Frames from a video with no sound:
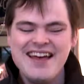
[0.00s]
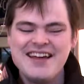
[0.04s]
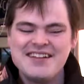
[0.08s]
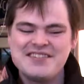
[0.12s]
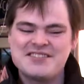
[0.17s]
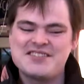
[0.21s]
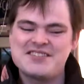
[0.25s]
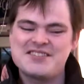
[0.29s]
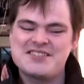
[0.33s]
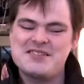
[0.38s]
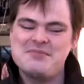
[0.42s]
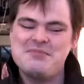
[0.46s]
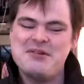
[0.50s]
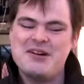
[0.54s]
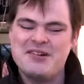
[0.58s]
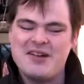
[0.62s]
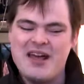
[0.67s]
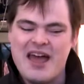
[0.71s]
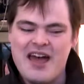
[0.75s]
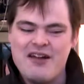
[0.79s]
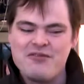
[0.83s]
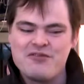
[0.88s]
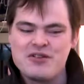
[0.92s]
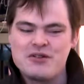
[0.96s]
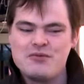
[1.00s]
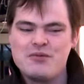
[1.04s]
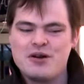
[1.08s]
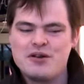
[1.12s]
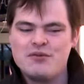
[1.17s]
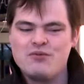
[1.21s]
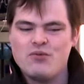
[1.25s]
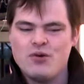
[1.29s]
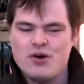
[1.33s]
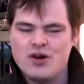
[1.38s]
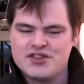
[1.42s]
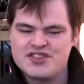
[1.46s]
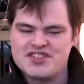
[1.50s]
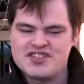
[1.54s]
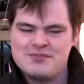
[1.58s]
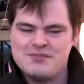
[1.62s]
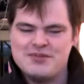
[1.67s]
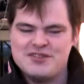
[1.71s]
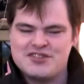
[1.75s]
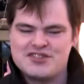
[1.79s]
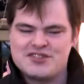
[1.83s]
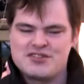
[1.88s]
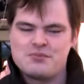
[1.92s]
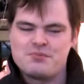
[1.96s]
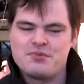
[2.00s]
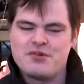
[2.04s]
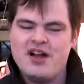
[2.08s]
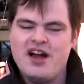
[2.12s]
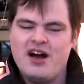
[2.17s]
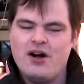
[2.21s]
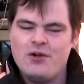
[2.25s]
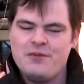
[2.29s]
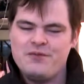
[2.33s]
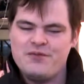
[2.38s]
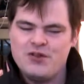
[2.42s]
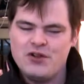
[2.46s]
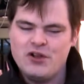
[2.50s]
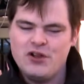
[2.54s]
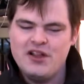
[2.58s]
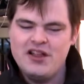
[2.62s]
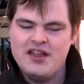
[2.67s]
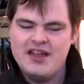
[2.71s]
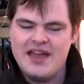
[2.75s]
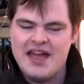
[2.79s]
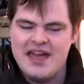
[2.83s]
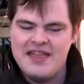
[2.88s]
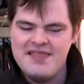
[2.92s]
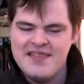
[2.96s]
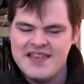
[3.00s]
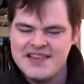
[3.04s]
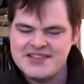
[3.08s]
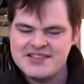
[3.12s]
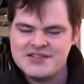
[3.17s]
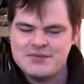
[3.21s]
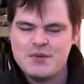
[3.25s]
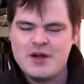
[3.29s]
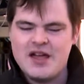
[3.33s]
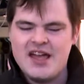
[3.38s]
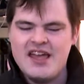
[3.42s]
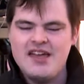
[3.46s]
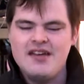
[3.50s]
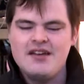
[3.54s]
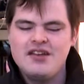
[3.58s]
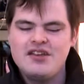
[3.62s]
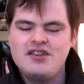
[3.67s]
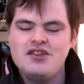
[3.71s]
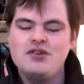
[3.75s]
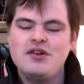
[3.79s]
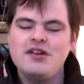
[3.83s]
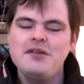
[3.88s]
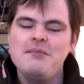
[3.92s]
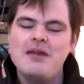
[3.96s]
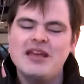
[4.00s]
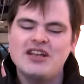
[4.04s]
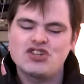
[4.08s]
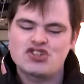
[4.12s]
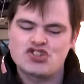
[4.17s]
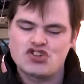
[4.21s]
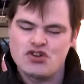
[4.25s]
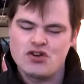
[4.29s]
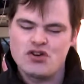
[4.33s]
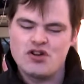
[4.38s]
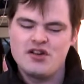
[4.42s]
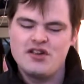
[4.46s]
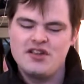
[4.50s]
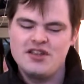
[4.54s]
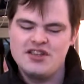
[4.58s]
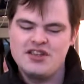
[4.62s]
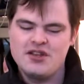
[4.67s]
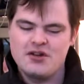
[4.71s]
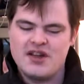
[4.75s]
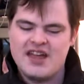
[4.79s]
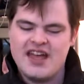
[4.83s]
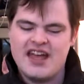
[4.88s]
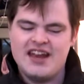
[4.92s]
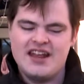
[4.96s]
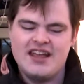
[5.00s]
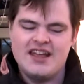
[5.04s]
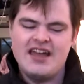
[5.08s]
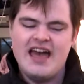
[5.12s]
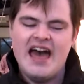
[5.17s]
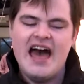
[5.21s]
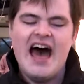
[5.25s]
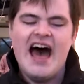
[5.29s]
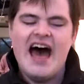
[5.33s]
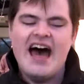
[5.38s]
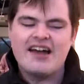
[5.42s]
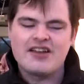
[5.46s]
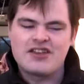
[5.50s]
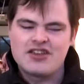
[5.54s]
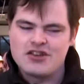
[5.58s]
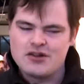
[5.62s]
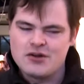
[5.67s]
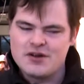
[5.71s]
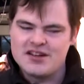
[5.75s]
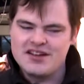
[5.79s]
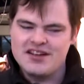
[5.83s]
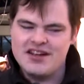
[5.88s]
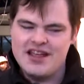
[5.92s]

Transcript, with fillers: Just about everyone wants to be super helpful, and this way you can make sure you're getting accurate